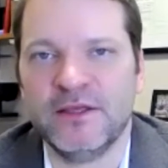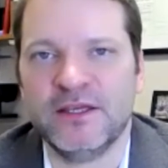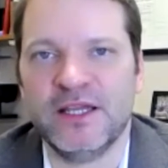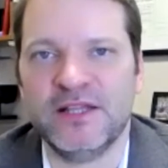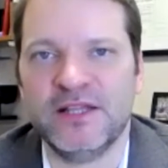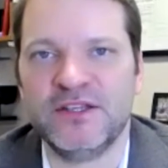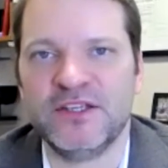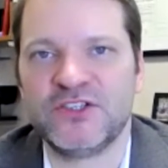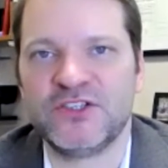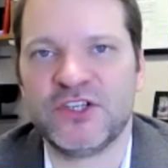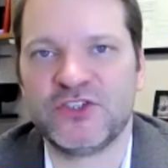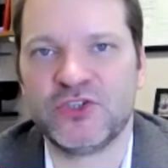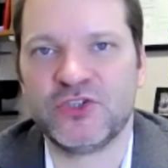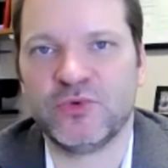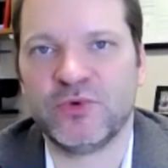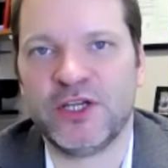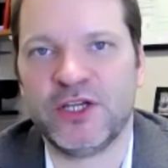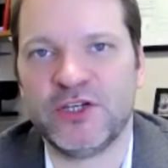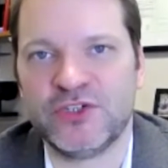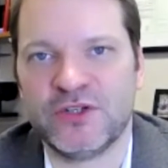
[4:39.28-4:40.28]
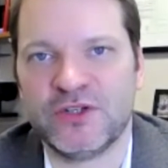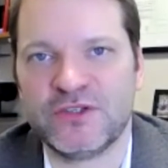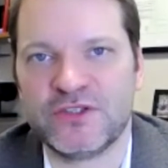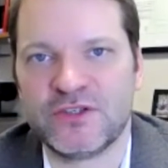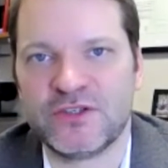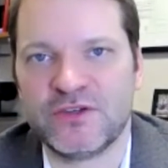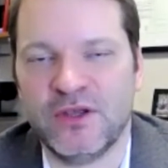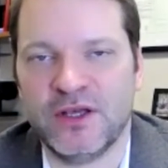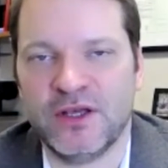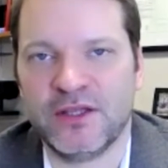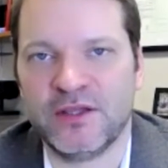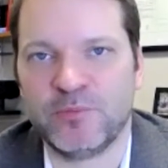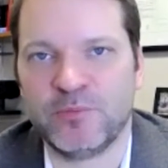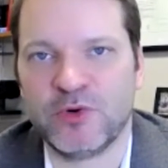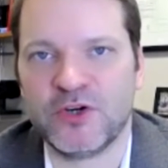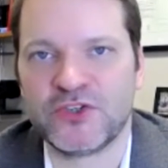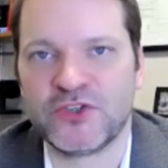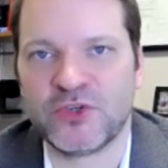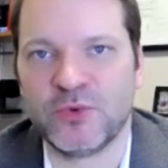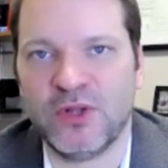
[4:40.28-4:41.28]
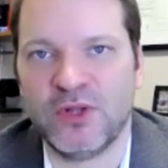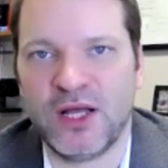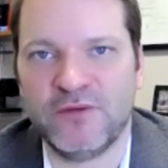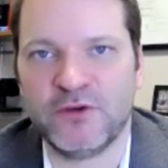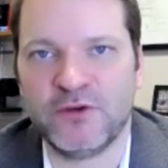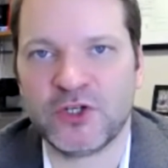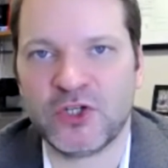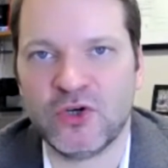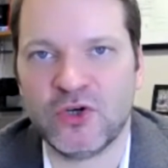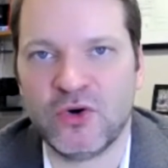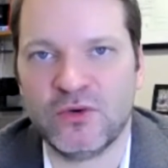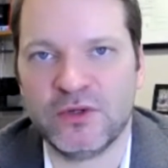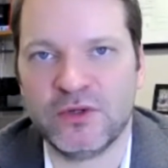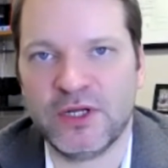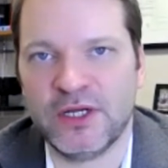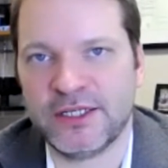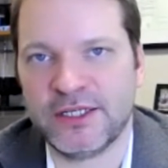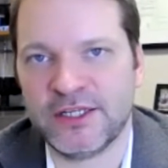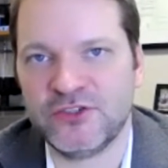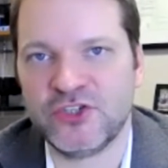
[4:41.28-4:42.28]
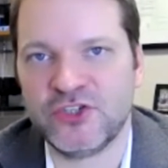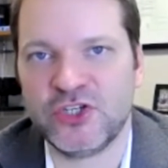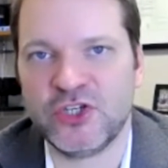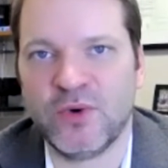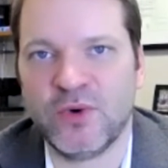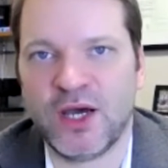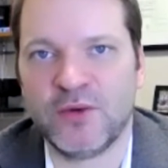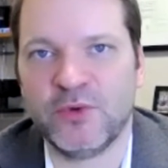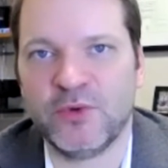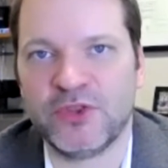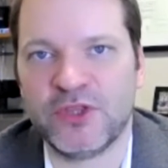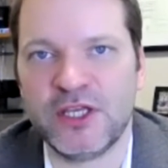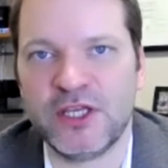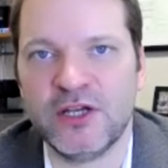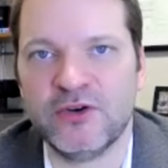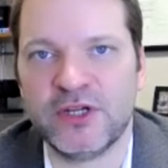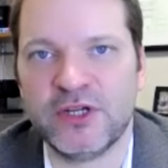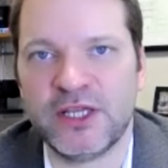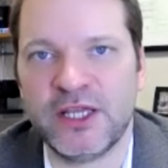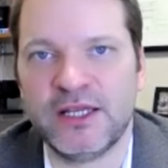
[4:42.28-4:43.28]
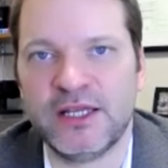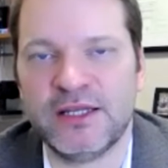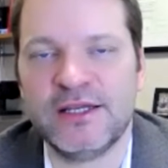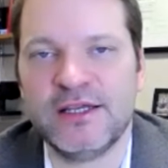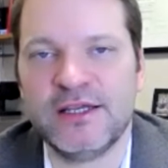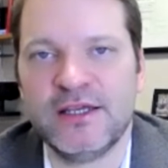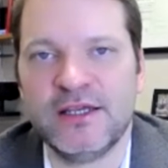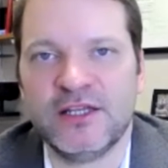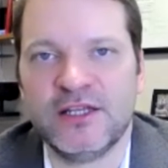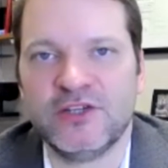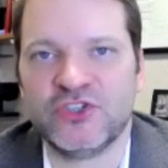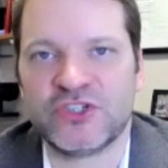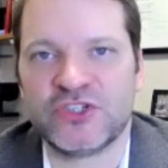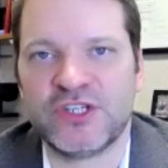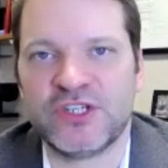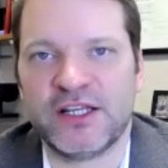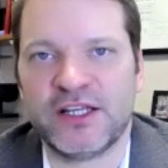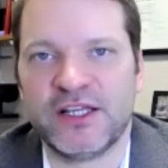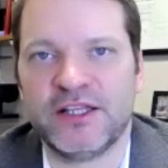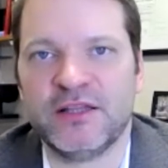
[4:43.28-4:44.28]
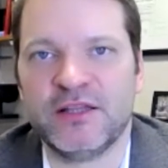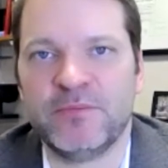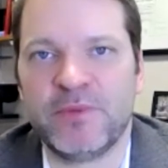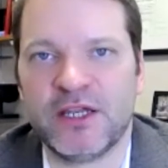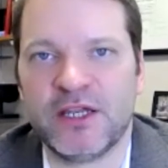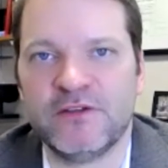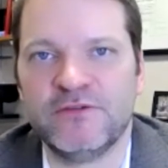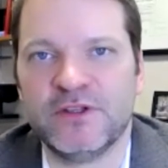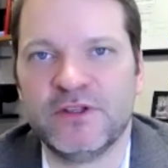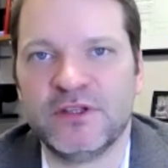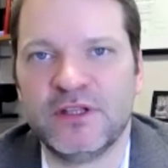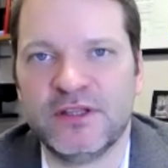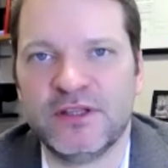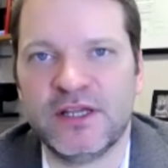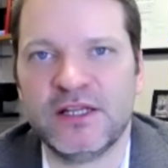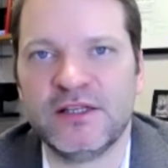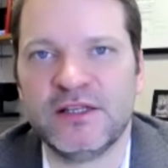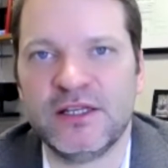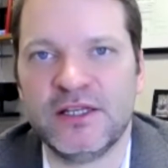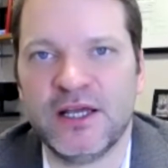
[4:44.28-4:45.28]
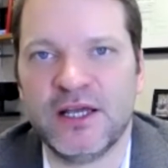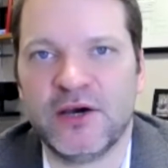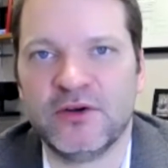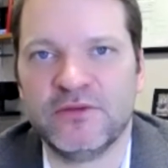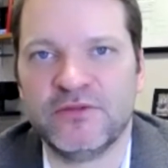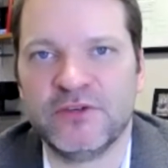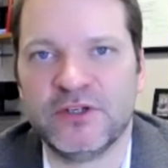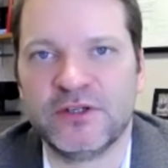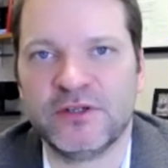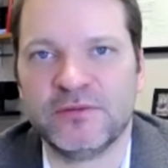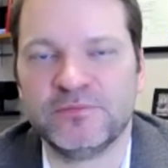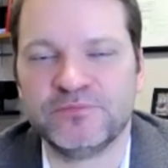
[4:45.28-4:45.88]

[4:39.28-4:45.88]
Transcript: In these situations, uh, the person will often go uh, continue on with the hearing aid, just not getting the benefit that they need out of it.